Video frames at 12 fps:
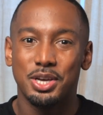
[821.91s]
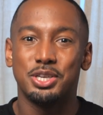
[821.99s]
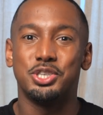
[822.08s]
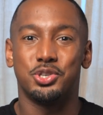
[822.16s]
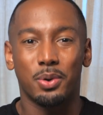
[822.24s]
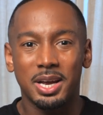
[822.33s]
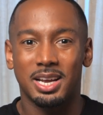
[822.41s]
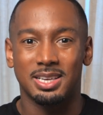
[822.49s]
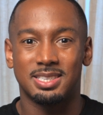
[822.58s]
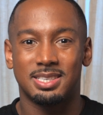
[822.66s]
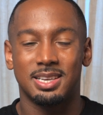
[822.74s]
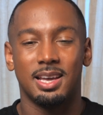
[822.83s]
Join
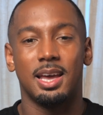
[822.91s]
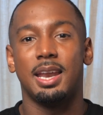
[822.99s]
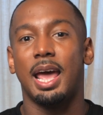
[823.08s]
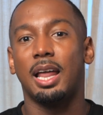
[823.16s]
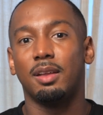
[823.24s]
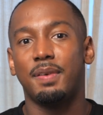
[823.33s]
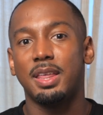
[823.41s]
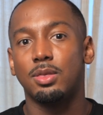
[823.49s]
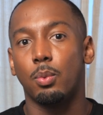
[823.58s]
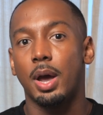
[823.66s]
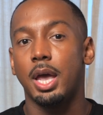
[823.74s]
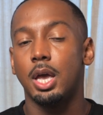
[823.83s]
us and elevate the
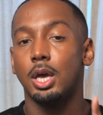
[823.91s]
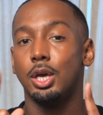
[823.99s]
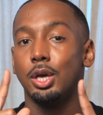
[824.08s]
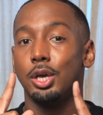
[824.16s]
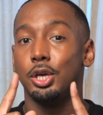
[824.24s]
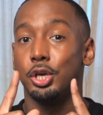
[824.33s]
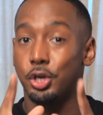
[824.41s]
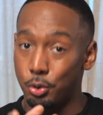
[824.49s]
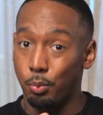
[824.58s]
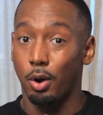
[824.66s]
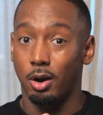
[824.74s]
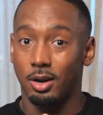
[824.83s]
way you
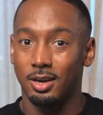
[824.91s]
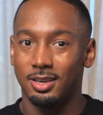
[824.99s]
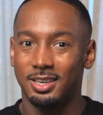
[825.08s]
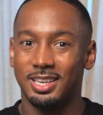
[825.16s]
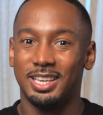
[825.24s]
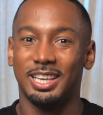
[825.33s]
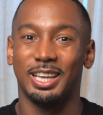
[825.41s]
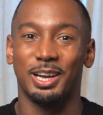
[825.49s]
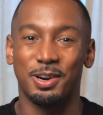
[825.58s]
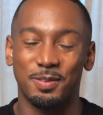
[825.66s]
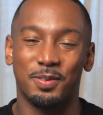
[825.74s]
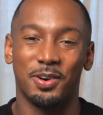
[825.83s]
work.
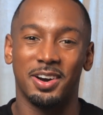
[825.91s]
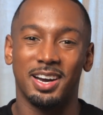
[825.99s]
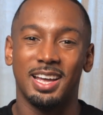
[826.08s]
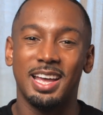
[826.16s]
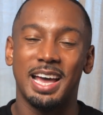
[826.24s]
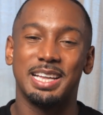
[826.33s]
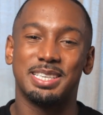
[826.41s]
Learn more at